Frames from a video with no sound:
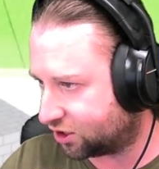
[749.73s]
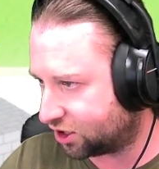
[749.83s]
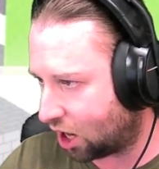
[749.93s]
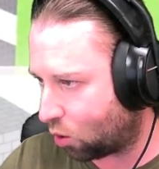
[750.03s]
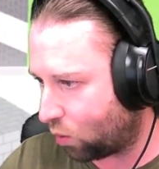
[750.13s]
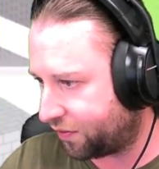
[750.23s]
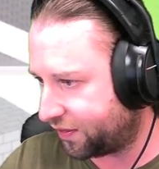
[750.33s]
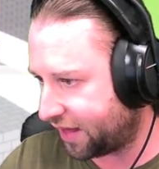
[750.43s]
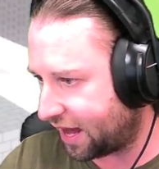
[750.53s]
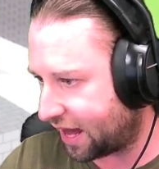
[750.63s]
So
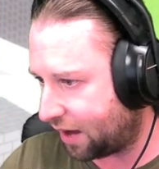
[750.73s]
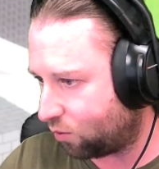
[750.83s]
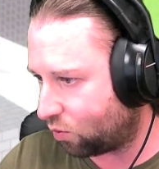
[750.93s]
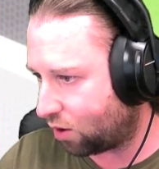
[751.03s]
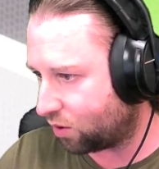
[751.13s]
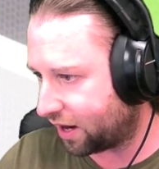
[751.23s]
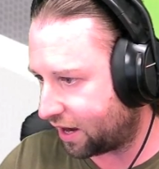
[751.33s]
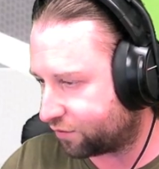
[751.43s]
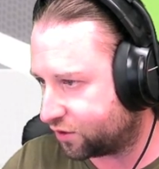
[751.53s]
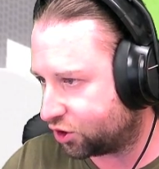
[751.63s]
with that, what I'm going to
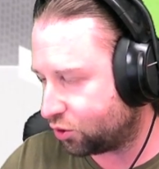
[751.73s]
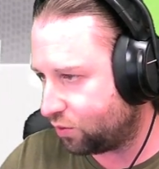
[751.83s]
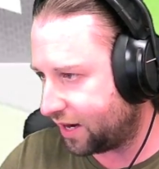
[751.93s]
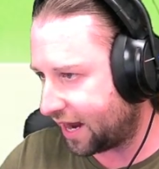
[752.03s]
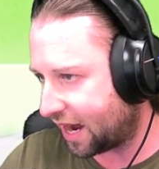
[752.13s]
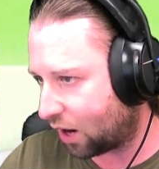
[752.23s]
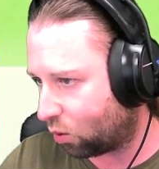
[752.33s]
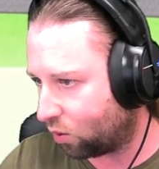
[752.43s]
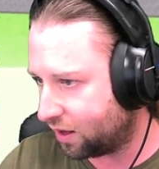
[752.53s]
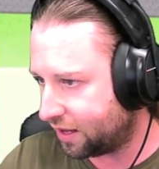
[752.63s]
have to do now